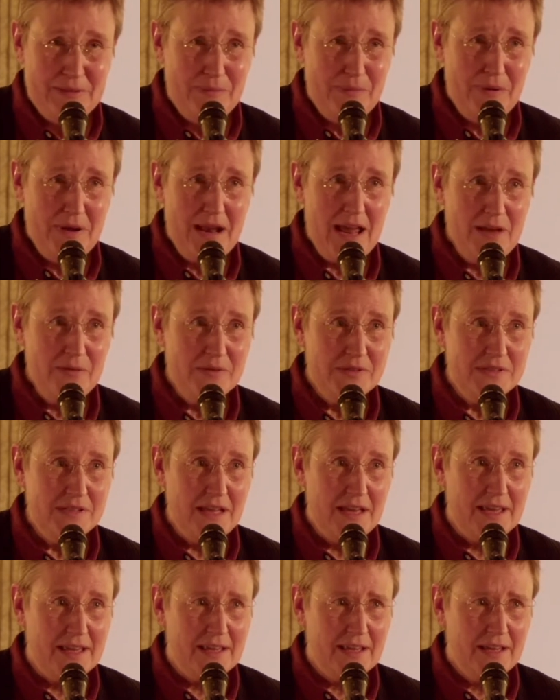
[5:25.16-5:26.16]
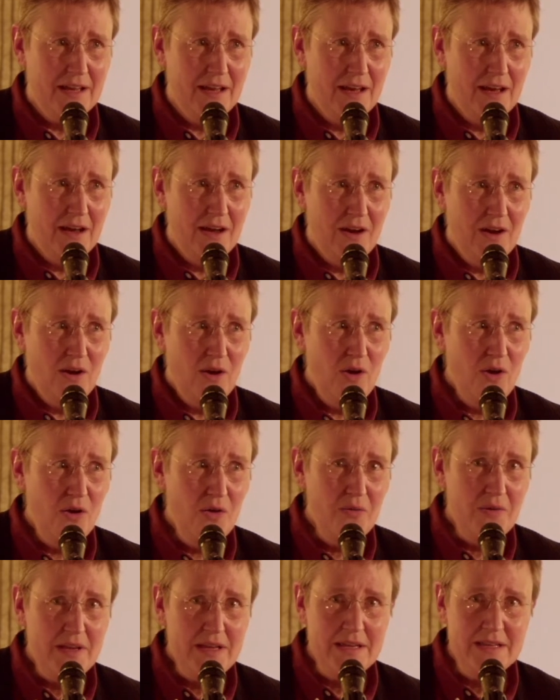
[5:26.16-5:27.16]
but I was like,
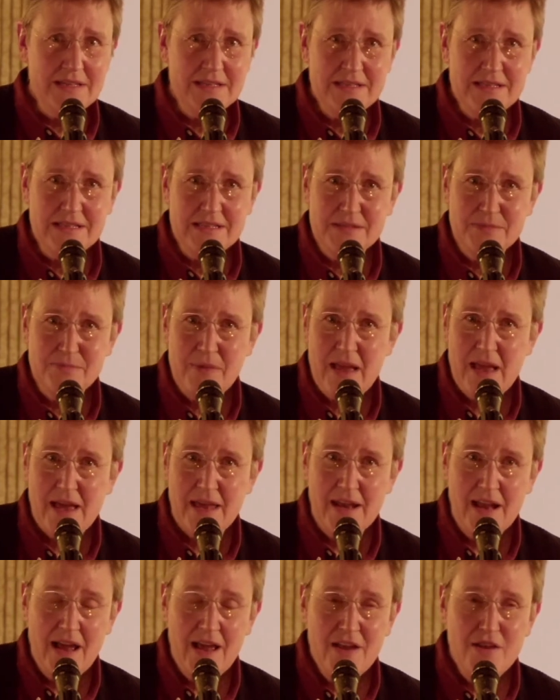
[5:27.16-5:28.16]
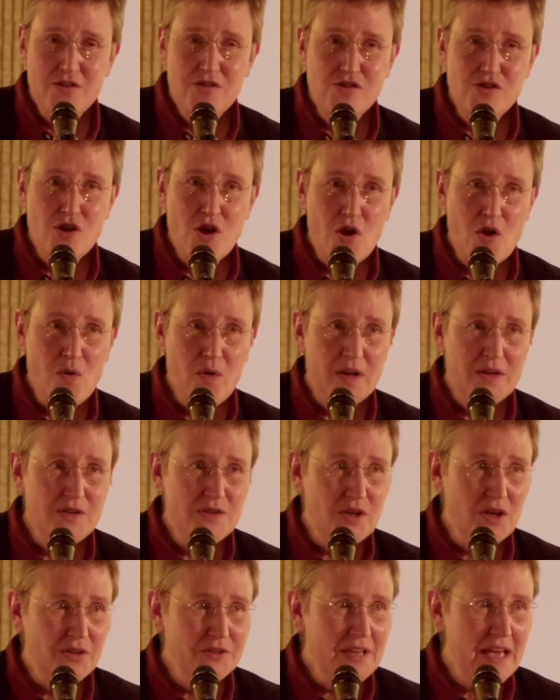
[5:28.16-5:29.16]
who is this man? No
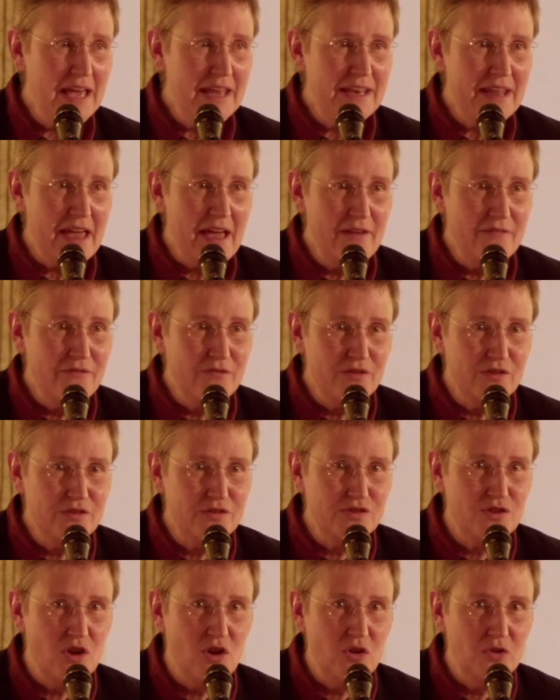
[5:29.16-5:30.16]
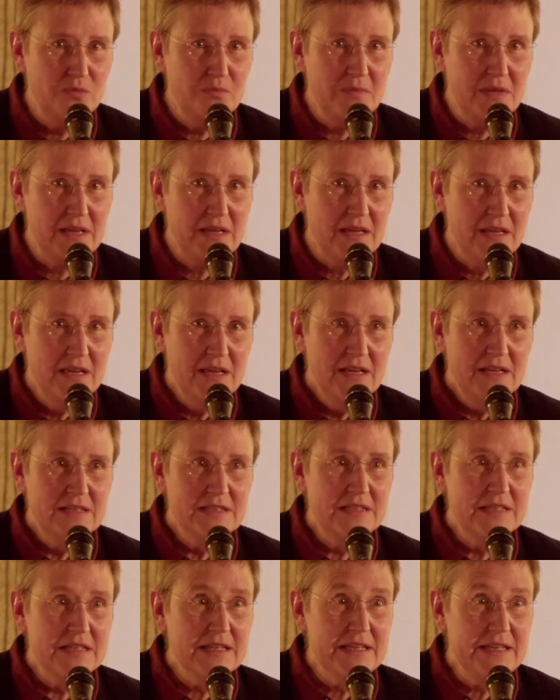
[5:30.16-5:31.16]
adult had ever told me
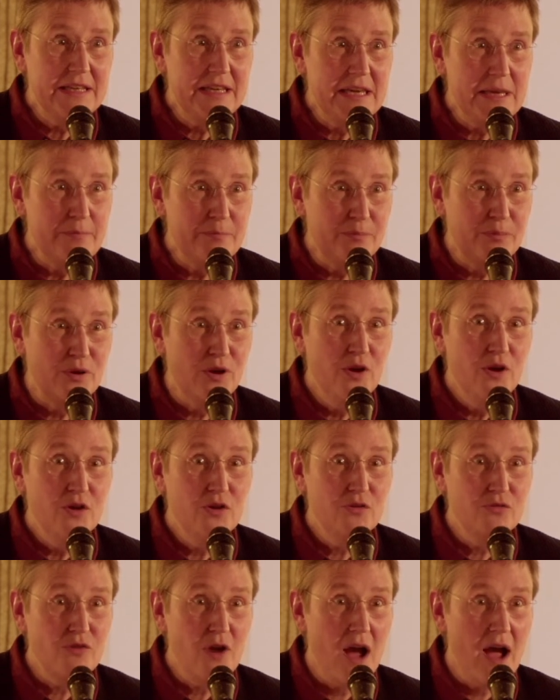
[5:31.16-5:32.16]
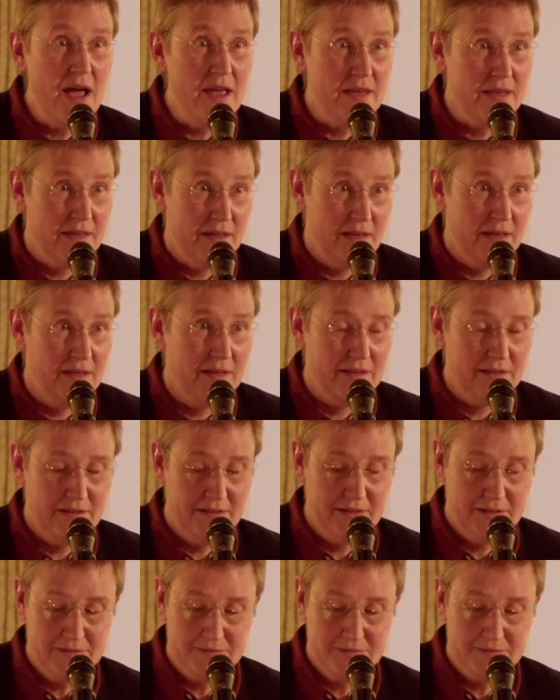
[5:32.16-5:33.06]
to keep crying.